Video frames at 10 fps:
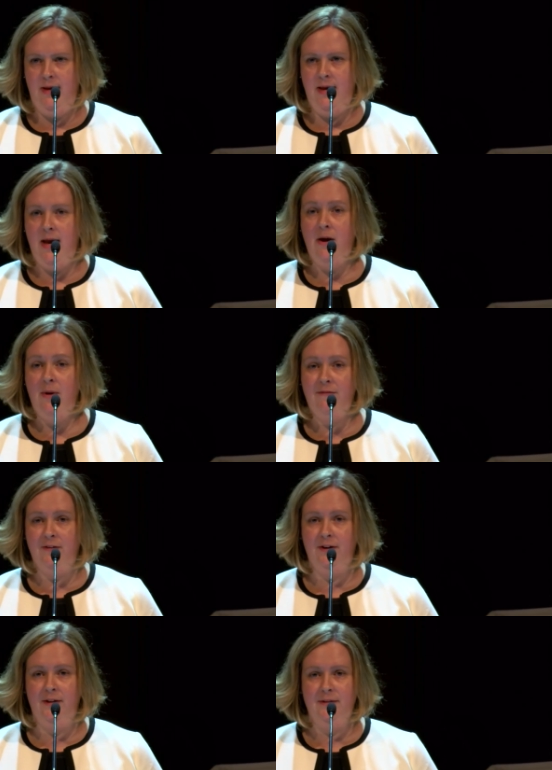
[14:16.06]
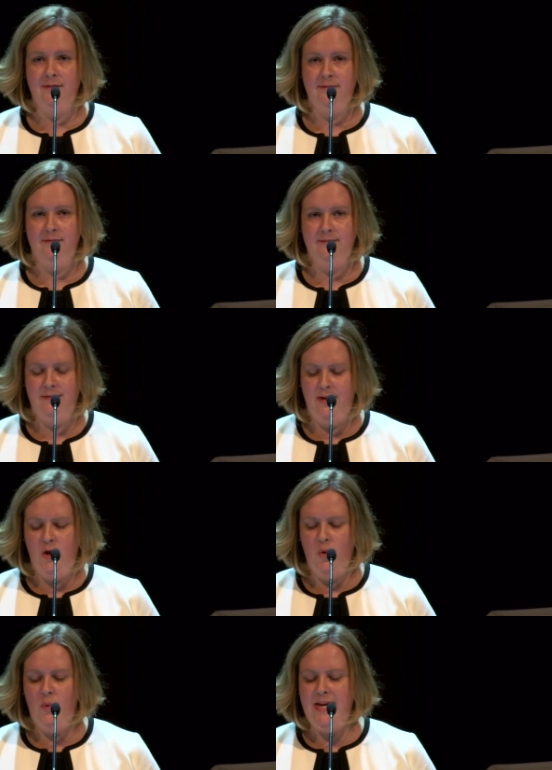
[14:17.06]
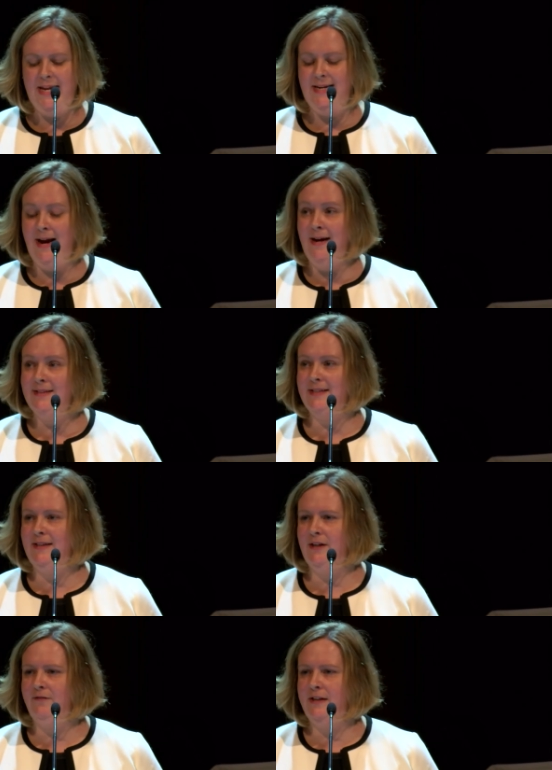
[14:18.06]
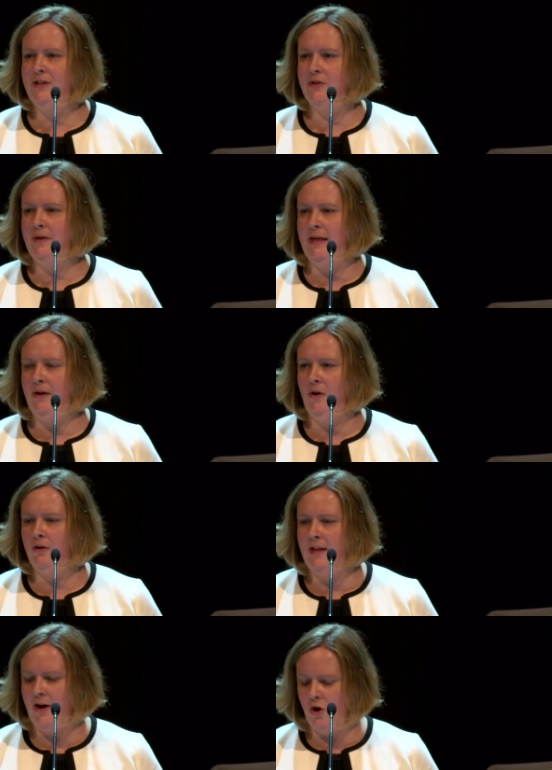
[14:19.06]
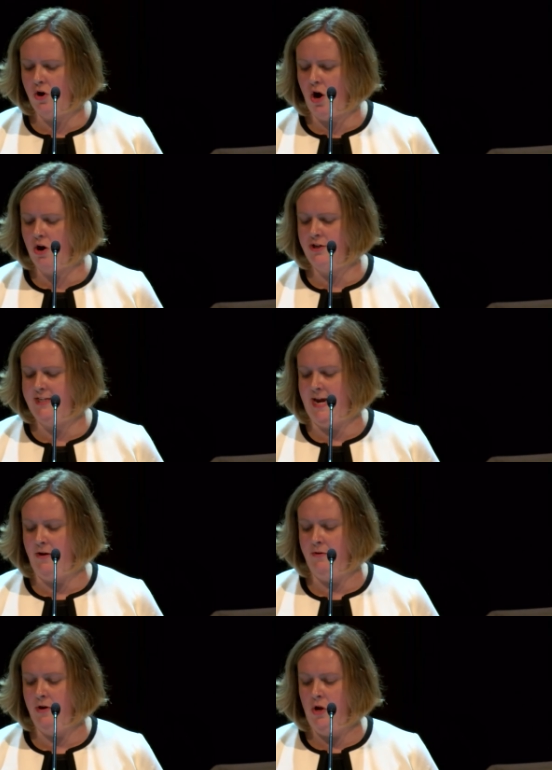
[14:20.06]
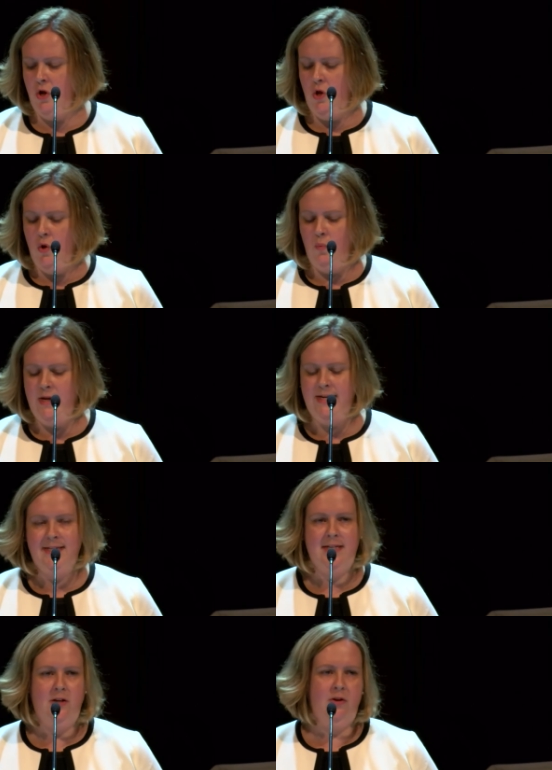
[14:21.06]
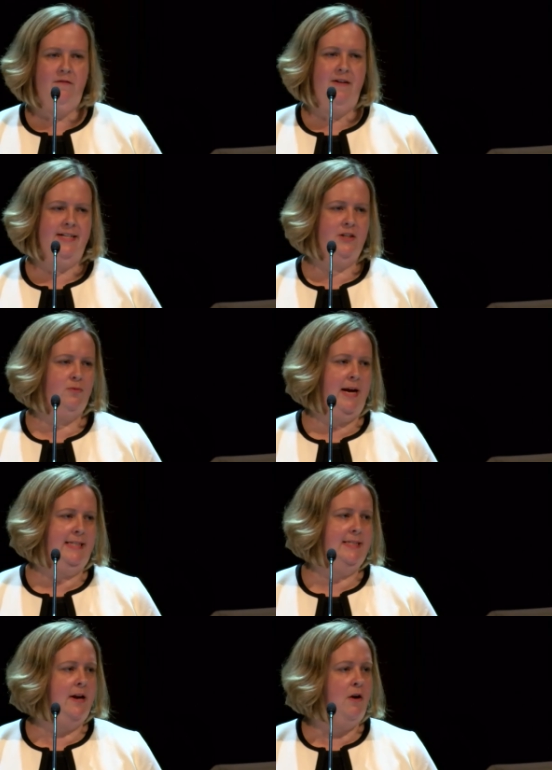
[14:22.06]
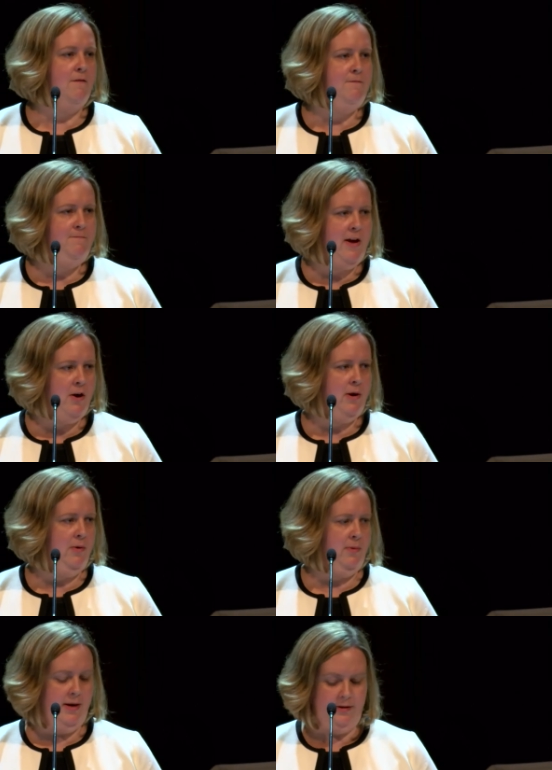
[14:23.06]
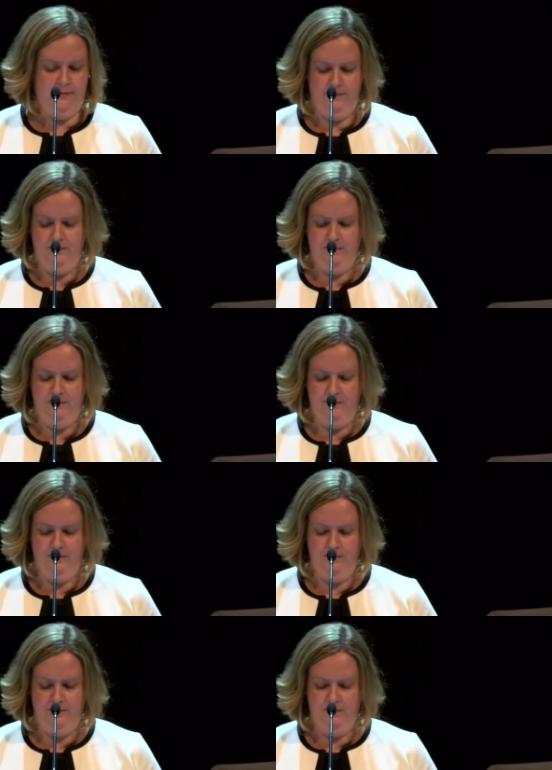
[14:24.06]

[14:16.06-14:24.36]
However, we cannot declare victory or let our guard down. We continue to face threats that are very real.